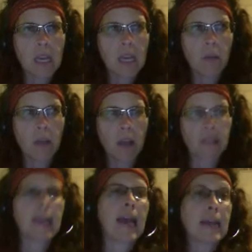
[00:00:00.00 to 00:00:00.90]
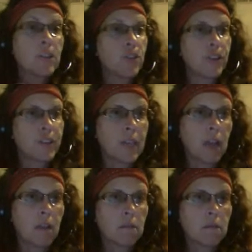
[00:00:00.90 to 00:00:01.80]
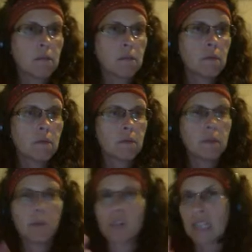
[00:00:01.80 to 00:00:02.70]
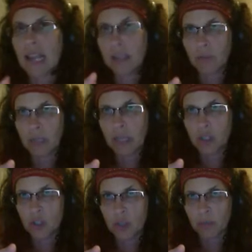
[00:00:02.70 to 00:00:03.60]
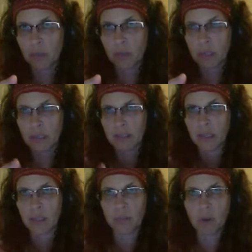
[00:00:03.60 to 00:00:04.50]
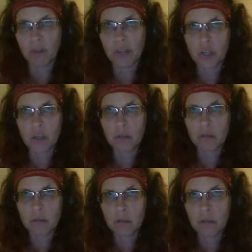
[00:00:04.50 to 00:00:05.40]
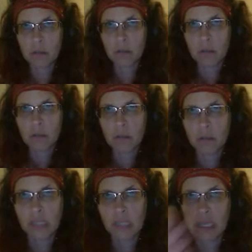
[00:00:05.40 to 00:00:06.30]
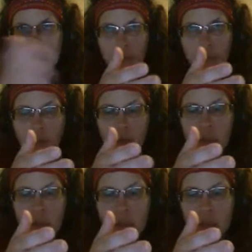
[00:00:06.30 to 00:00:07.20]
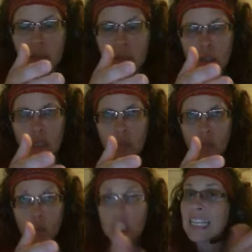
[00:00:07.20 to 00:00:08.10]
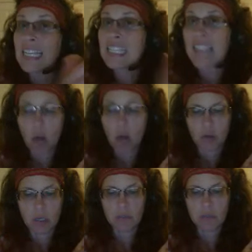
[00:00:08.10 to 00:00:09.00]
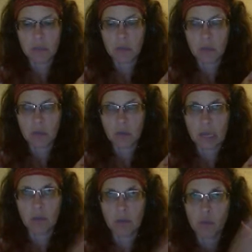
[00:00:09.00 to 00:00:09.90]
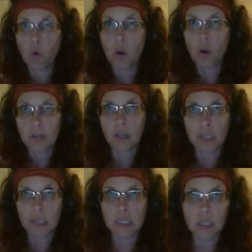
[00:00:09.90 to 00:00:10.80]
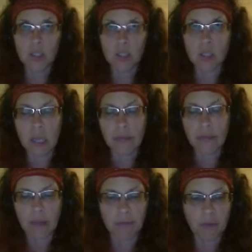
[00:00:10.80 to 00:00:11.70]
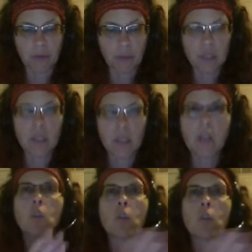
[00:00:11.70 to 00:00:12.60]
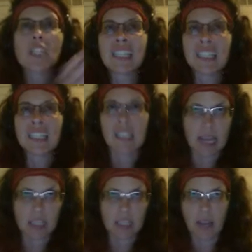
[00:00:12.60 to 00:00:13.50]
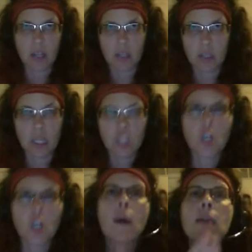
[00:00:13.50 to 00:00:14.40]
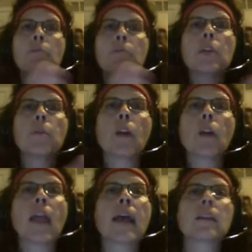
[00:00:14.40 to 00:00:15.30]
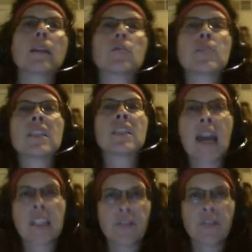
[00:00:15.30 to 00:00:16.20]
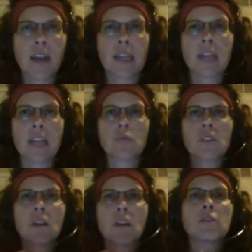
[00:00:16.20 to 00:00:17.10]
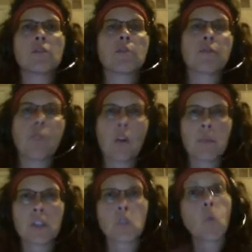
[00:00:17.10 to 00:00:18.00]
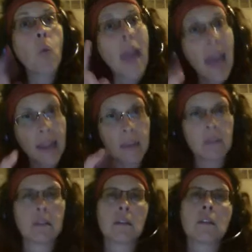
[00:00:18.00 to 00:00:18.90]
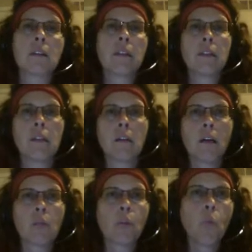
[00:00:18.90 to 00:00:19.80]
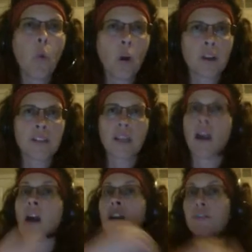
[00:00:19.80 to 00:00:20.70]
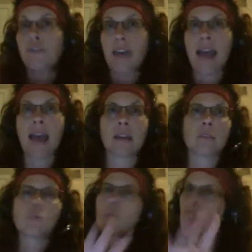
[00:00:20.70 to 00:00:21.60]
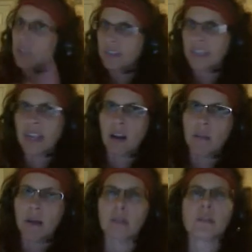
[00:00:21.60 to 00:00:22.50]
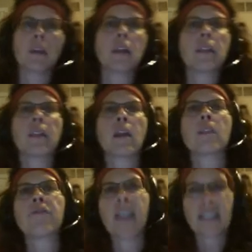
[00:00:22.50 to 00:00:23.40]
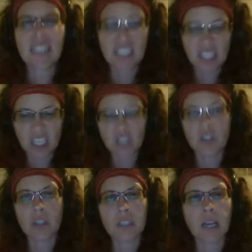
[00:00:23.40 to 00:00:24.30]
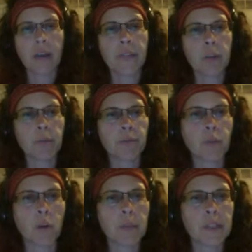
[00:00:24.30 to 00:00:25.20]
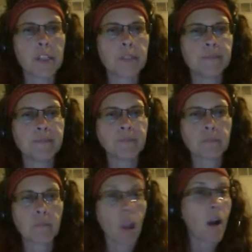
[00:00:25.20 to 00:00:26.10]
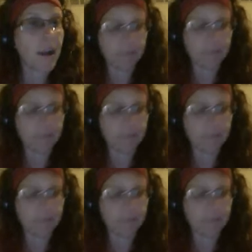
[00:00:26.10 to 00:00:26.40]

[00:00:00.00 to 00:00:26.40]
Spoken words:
Well, as it turns out, the most likely relationship looks like this. Motivation leads to performance, which leads to outcomes, okay, rewards that are contingent on that performance, which leads to satisfaction. So people are likely to be satisfied as a result of performance when there are rewards that are in fact, rewards that they care about, that are in fact contingent on their performance. All right,